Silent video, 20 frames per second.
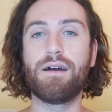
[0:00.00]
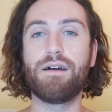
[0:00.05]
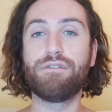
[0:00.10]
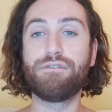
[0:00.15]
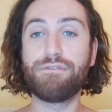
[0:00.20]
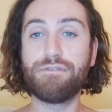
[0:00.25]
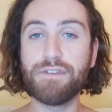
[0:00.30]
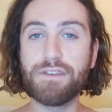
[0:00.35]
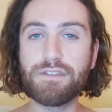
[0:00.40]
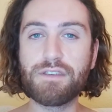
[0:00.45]

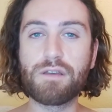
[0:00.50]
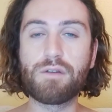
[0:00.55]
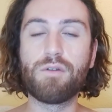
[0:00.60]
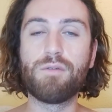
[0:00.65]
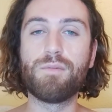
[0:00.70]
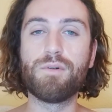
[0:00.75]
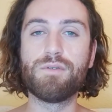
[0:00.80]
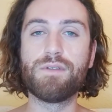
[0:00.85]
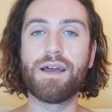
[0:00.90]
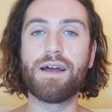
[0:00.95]
physical
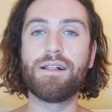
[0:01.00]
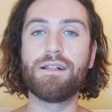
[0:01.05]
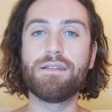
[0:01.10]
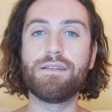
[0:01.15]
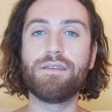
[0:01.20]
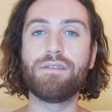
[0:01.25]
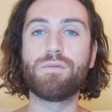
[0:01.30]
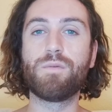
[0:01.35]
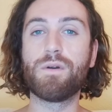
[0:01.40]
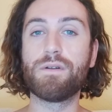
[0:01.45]

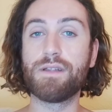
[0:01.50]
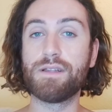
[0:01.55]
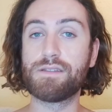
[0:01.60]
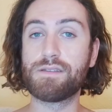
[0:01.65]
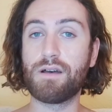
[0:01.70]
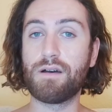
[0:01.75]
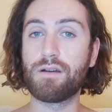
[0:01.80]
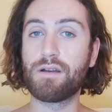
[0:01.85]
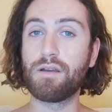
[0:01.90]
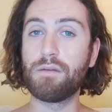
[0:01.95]
modalities, where they
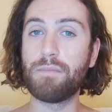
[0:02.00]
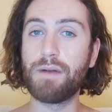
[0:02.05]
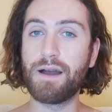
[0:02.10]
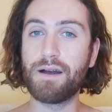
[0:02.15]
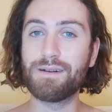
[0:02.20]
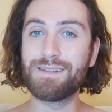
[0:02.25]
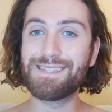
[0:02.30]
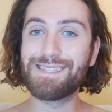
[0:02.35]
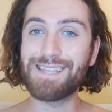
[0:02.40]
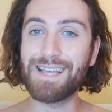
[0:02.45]
talk
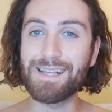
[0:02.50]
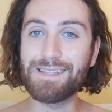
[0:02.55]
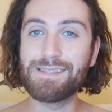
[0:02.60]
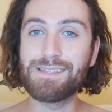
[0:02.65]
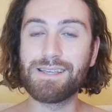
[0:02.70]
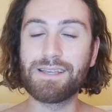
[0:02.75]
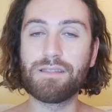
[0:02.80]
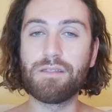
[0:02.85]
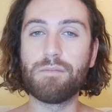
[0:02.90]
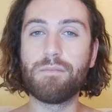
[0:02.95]
about
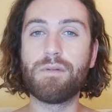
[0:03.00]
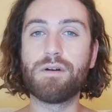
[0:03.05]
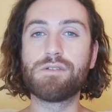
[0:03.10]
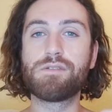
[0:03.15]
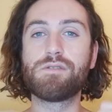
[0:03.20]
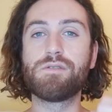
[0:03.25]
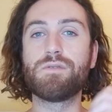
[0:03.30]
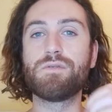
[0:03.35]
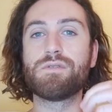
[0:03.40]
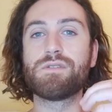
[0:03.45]
tensing the
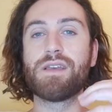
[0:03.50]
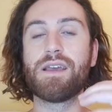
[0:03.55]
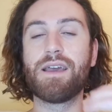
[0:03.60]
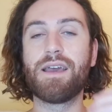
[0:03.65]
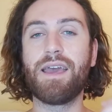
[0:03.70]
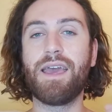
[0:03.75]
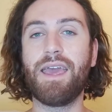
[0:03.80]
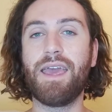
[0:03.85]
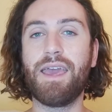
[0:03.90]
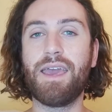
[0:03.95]
muscles
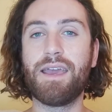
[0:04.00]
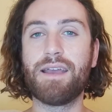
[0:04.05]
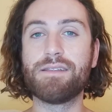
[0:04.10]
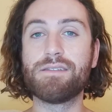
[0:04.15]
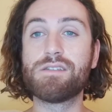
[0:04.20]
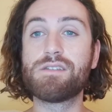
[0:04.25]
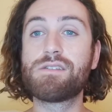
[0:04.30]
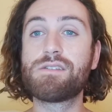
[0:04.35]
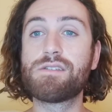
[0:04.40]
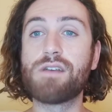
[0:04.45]

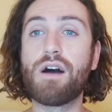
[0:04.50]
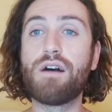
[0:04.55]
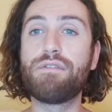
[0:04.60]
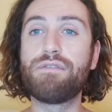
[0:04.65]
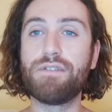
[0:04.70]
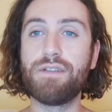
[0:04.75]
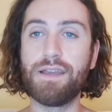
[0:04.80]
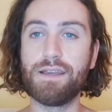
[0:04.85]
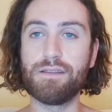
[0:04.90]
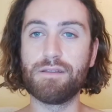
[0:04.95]
and
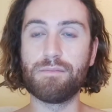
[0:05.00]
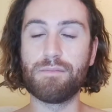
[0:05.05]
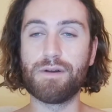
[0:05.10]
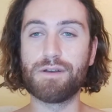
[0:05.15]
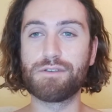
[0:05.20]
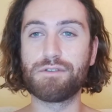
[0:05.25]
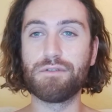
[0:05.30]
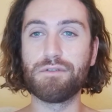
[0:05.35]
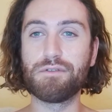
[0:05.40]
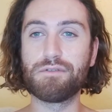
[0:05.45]
softening the
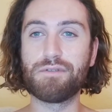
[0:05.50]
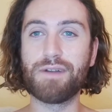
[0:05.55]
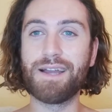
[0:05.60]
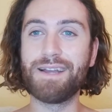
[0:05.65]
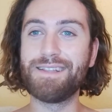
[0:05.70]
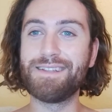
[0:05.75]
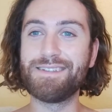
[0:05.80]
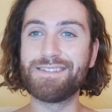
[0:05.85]
muscles, right?